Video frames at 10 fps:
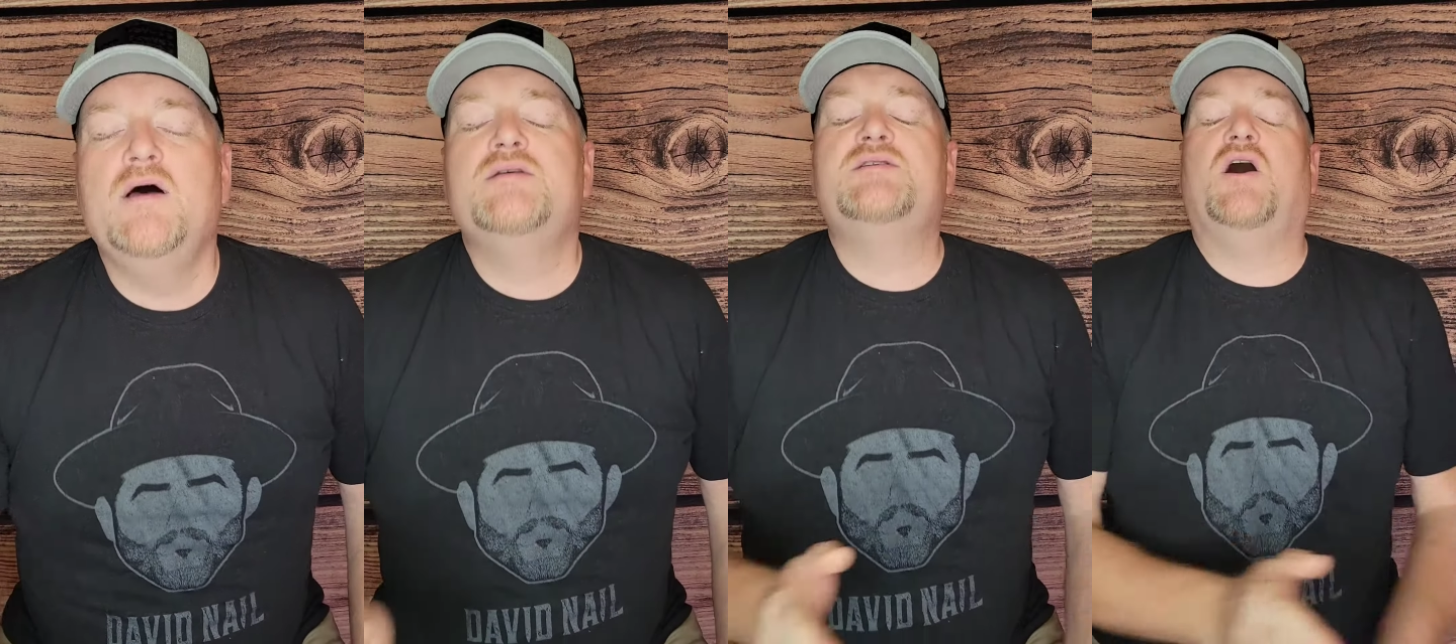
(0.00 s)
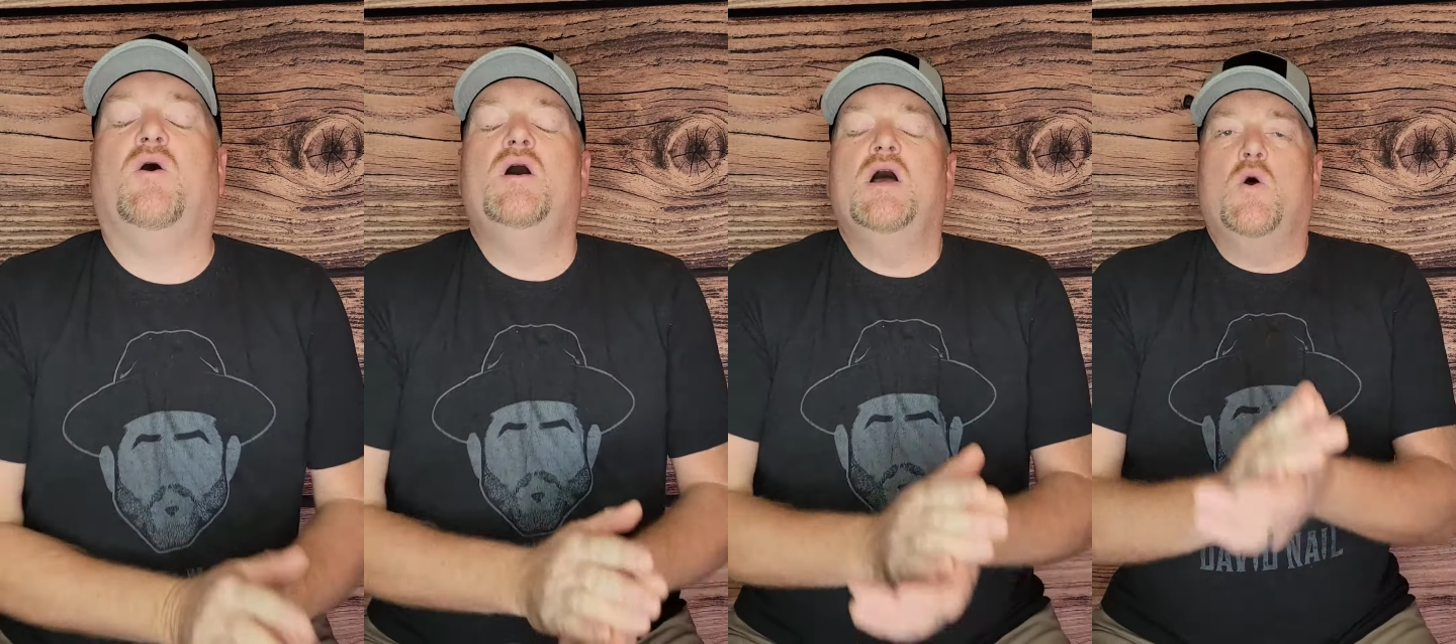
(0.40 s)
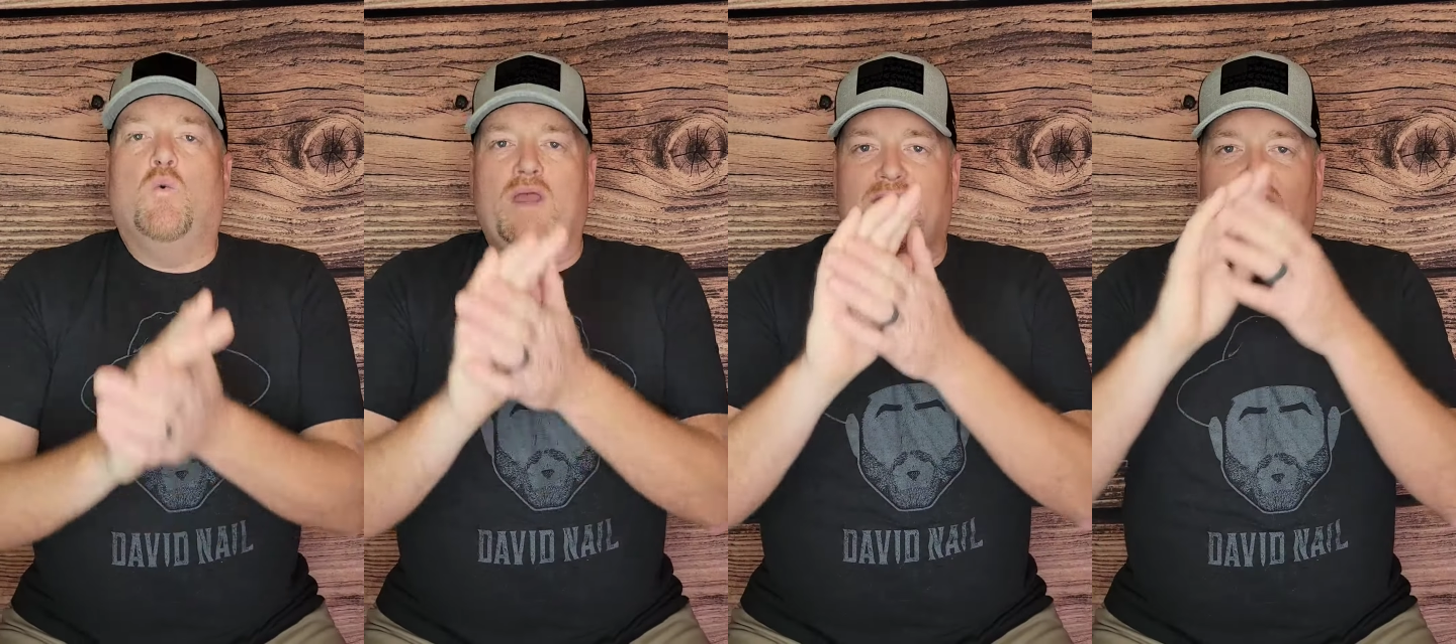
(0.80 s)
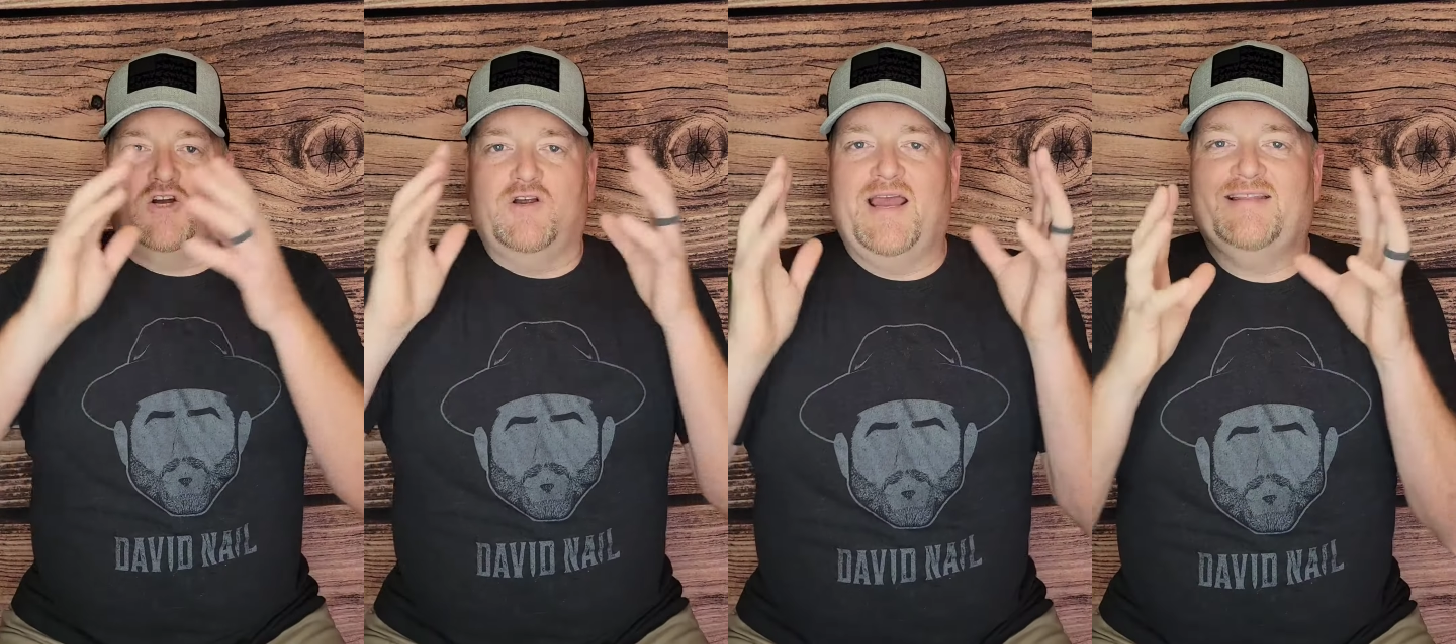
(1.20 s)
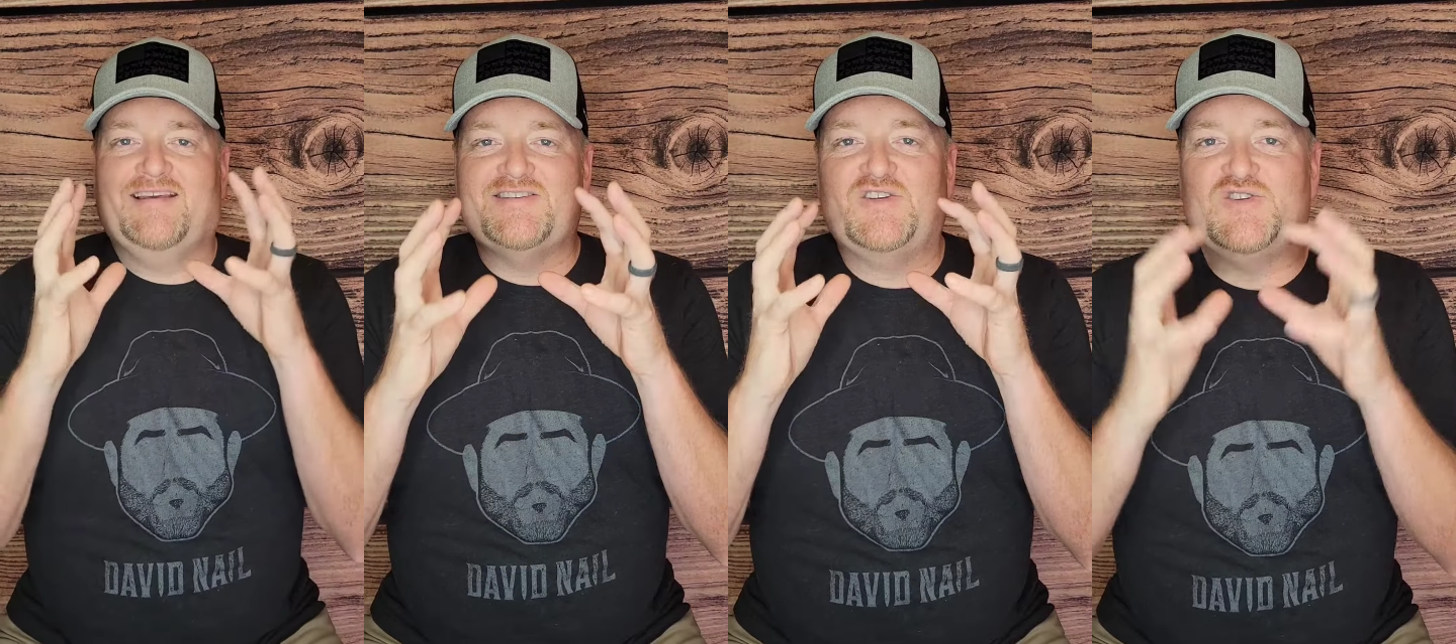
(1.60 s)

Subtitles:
So we can create these little